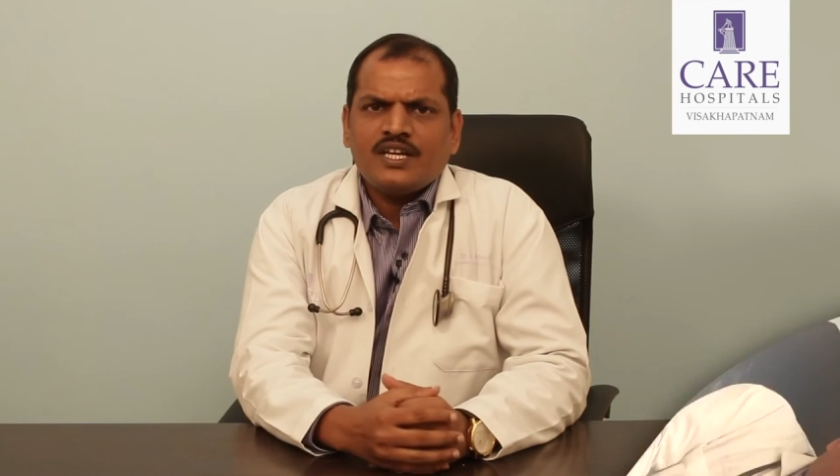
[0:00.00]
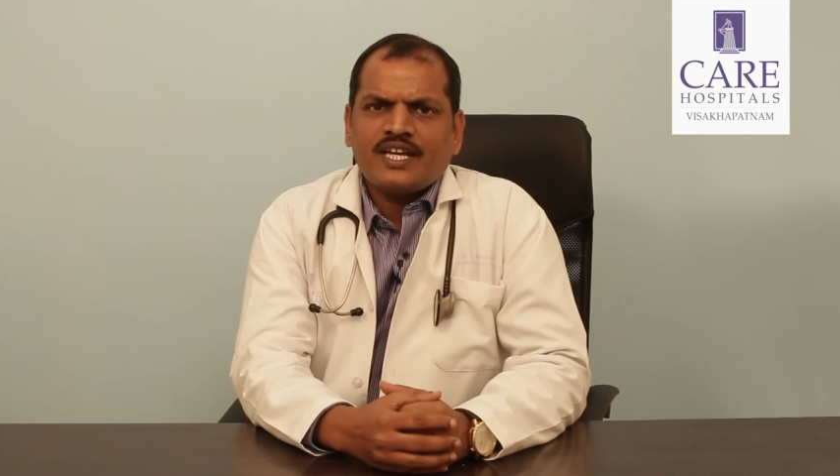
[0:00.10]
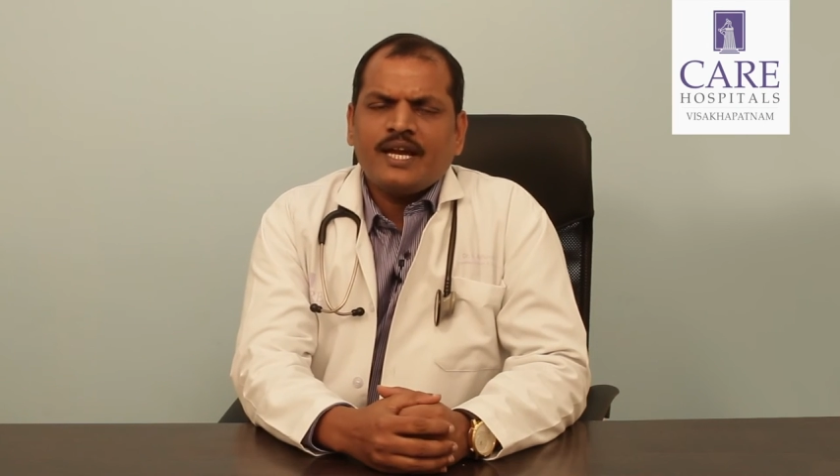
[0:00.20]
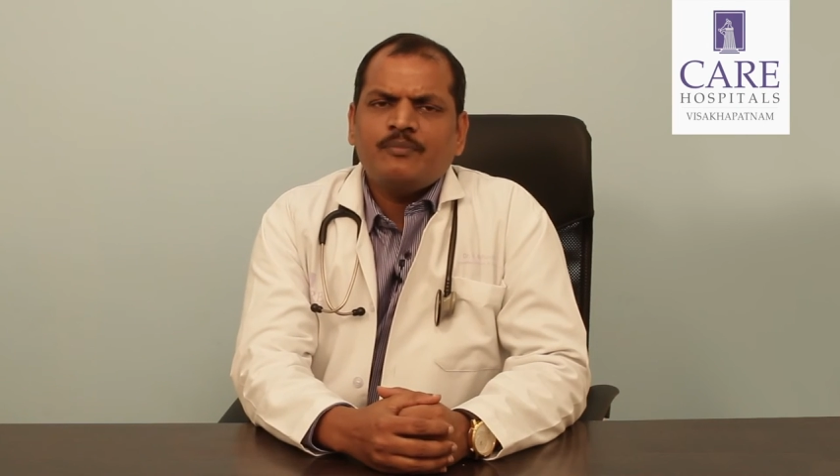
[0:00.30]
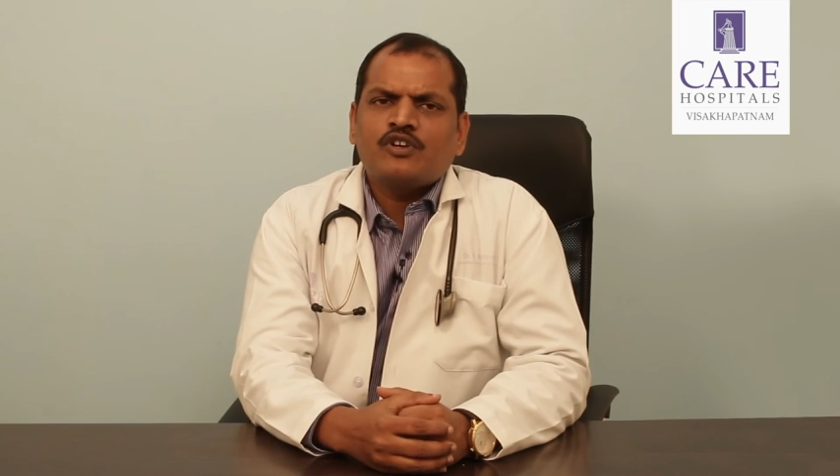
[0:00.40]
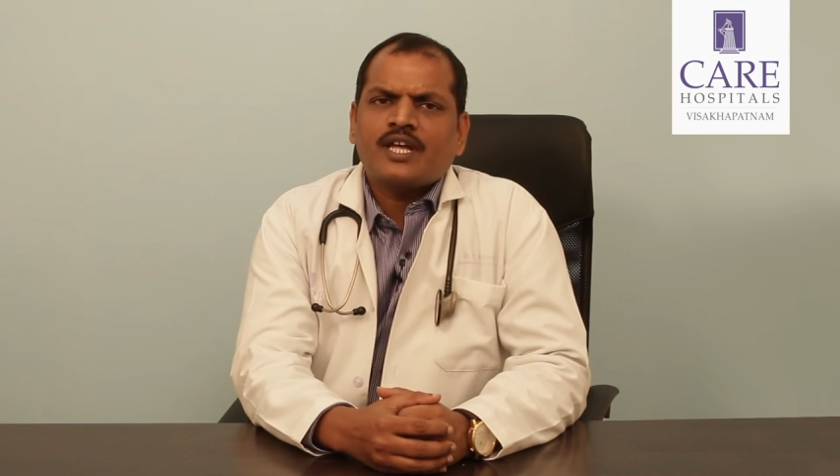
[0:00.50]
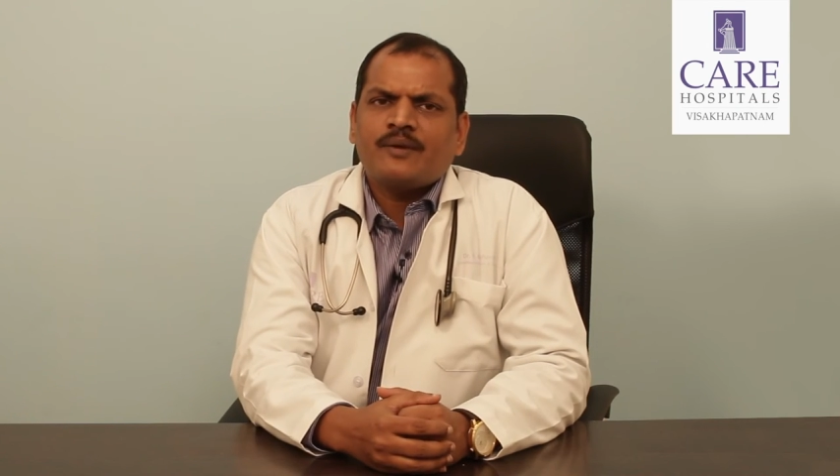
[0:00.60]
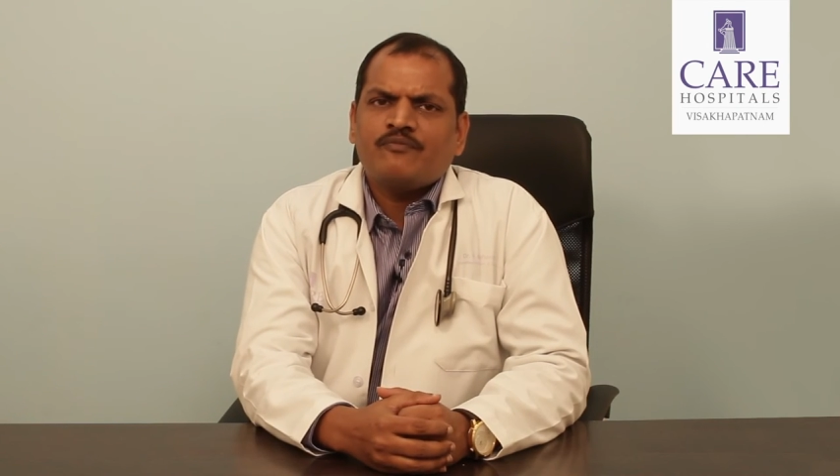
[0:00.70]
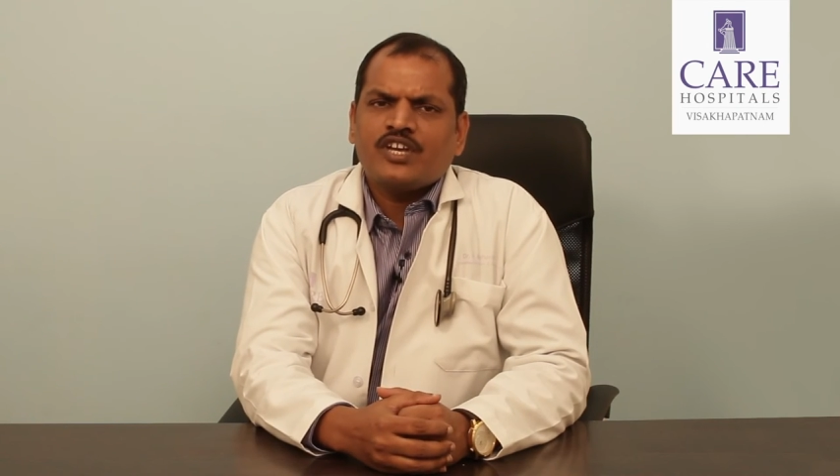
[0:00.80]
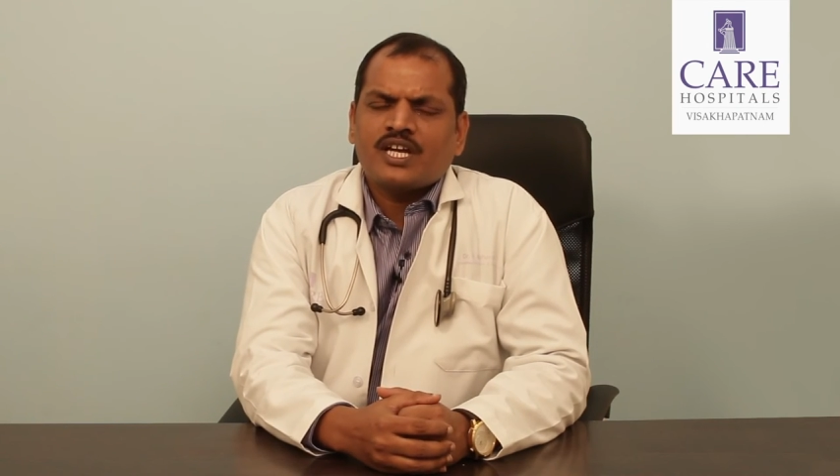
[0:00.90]
Time to
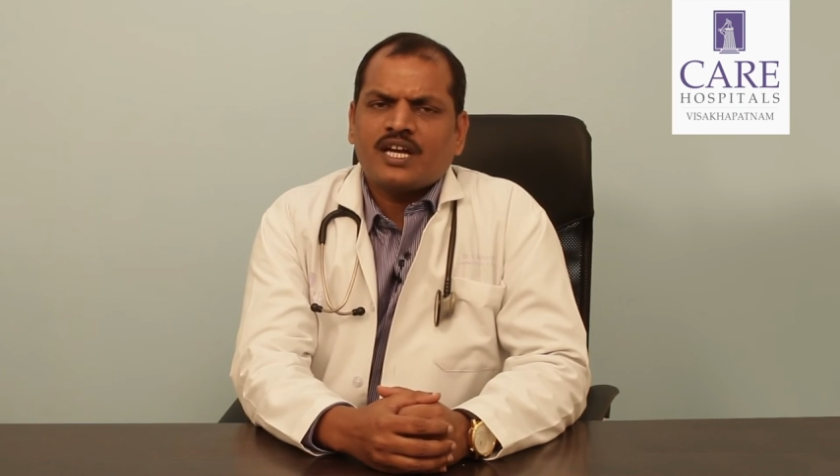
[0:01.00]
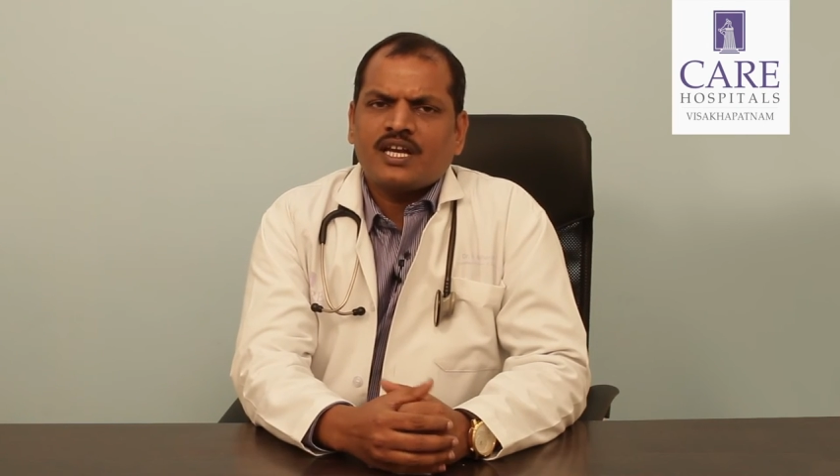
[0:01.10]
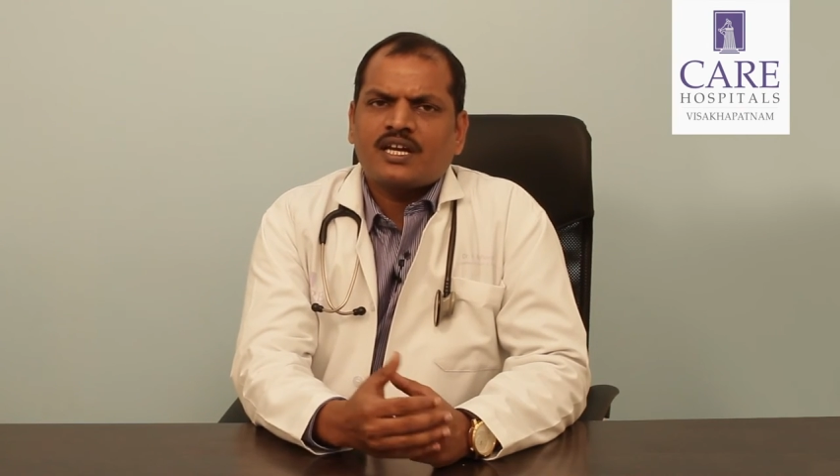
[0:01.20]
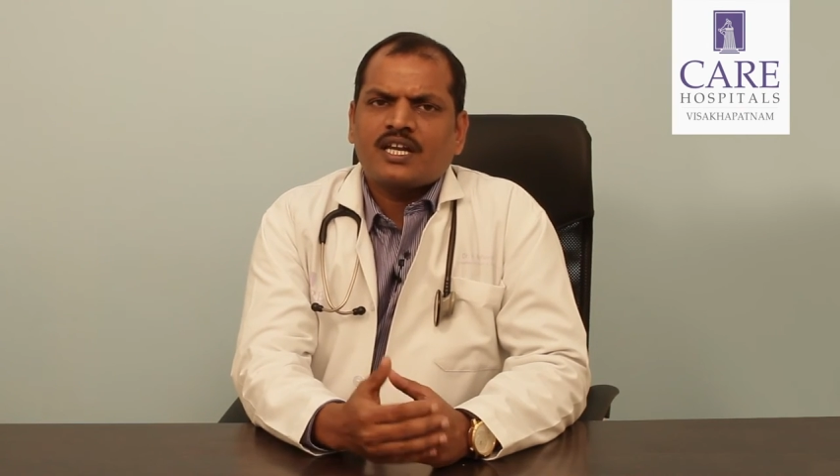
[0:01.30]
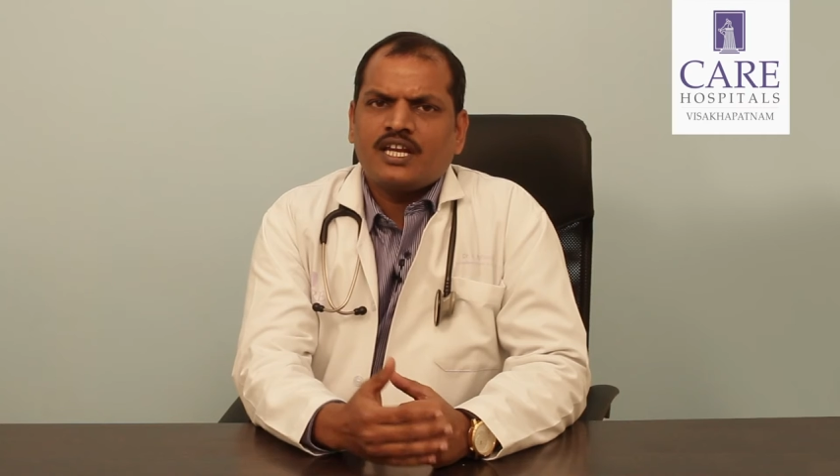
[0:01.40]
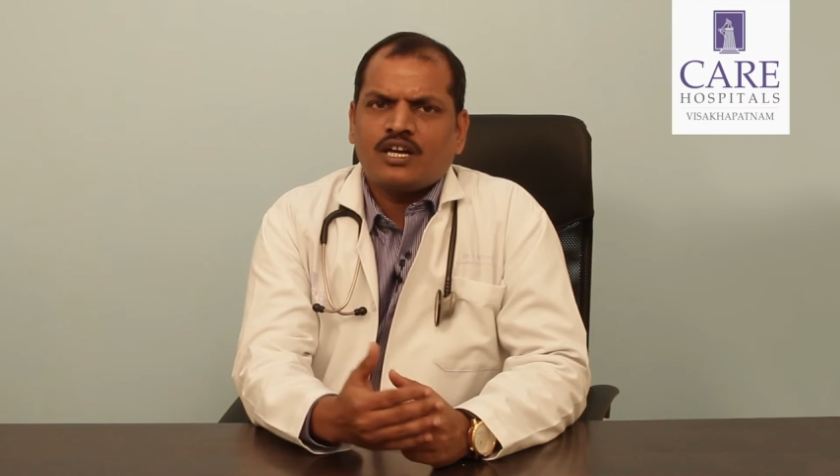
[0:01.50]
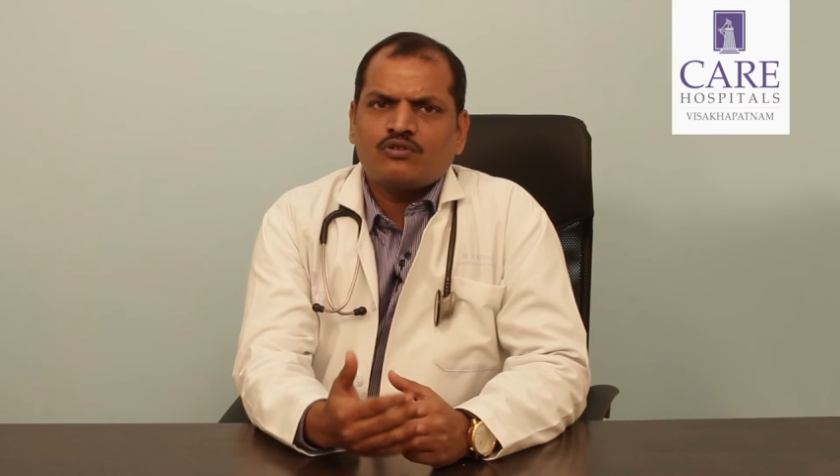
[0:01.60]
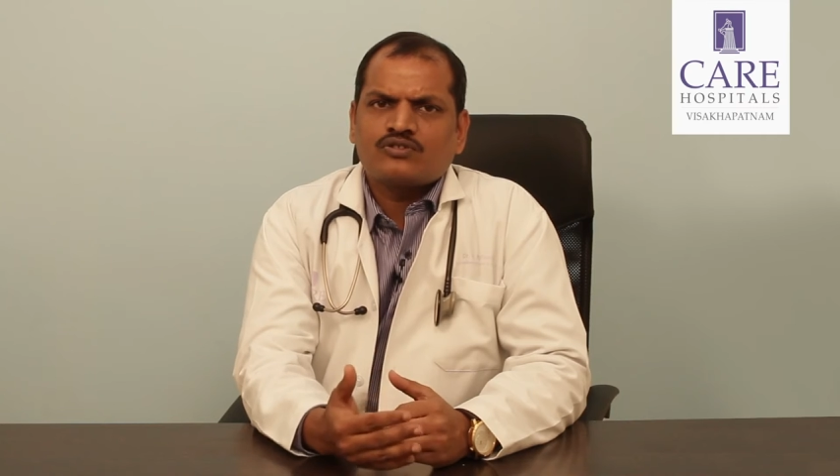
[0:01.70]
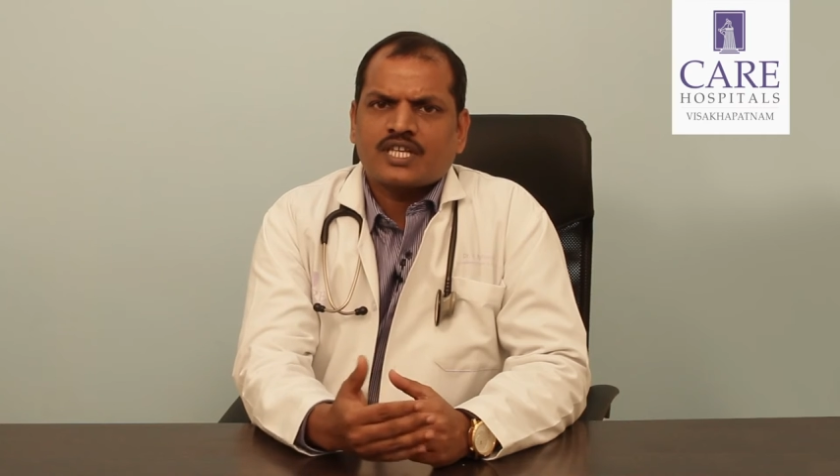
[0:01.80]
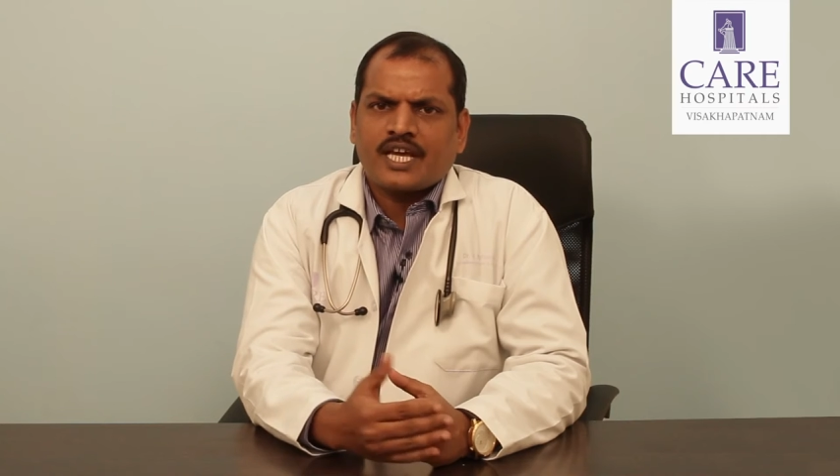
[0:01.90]
time we conduct
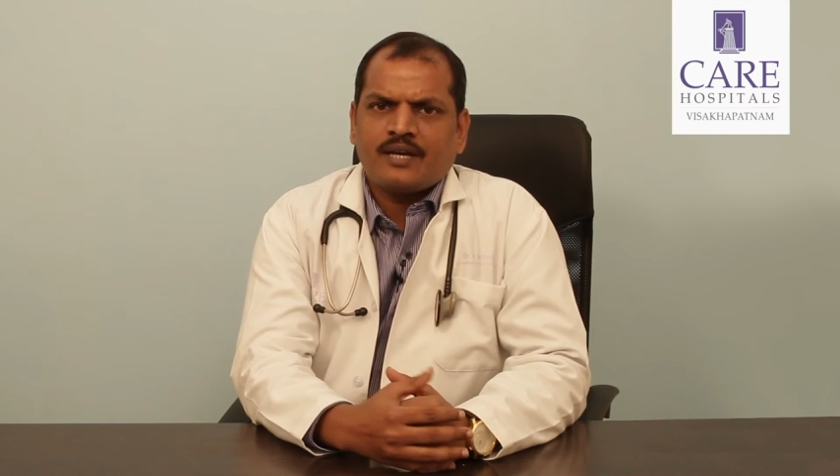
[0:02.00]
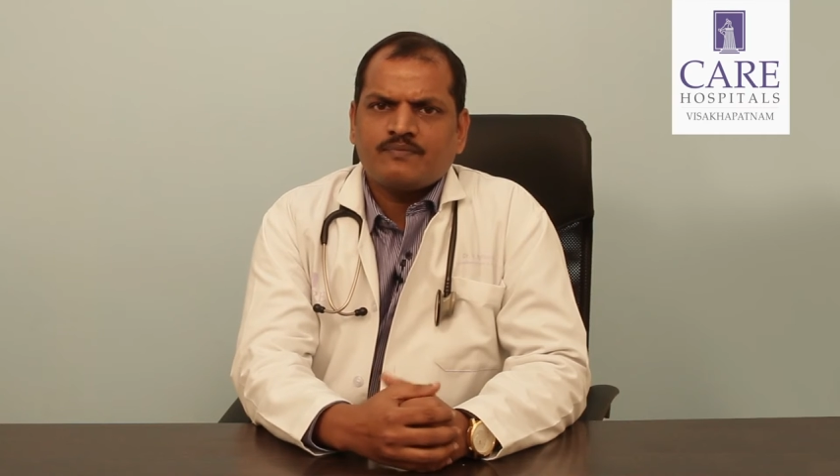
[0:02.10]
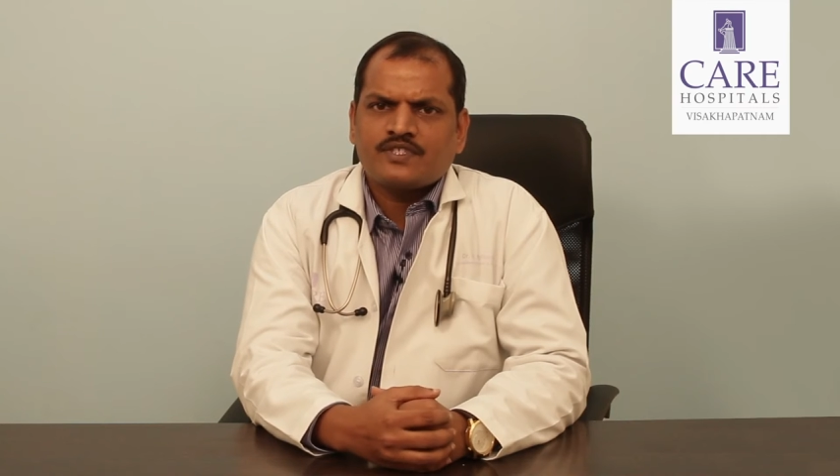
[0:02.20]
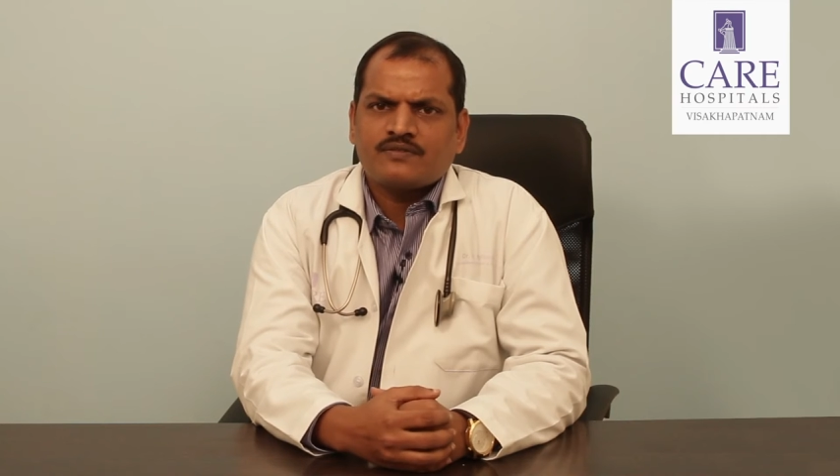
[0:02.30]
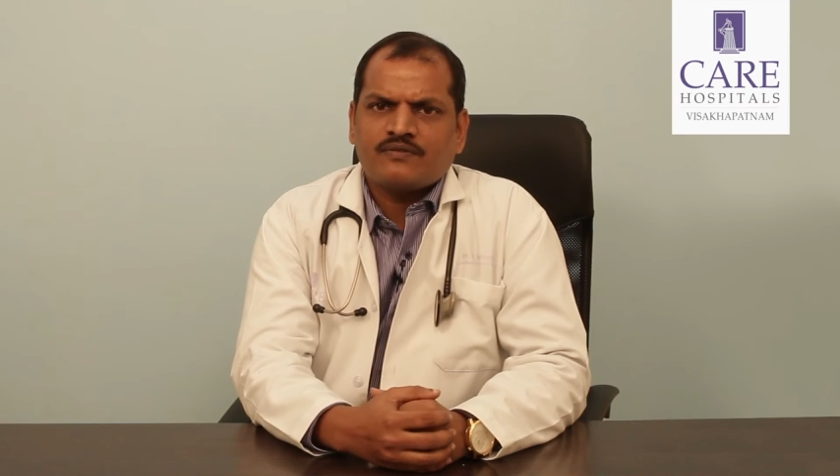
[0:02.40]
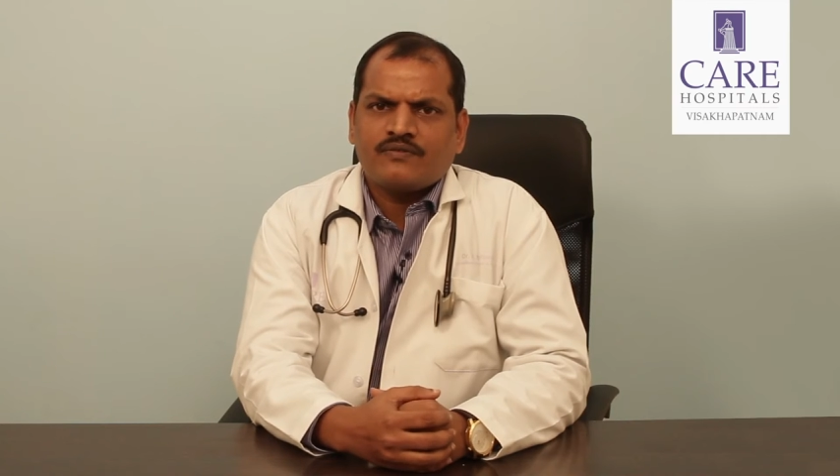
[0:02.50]
in-house camps.